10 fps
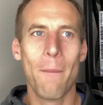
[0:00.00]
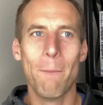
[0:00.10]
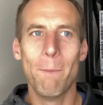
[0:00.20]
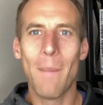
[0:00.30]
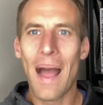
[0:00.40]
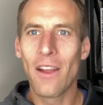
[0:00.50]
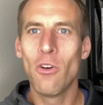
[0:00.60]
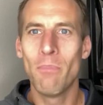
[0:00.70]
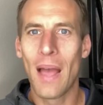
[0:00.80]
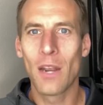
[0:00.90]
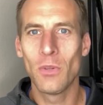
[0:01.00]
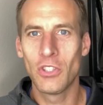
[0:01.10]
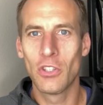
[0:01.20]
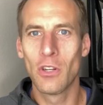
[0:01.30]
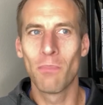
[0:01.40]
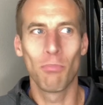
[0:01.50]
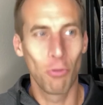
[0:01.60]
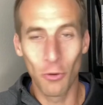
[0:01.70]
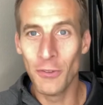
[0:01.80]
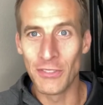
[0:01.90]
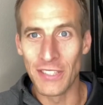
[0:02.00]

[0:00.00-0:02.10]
My own battle with sugar proves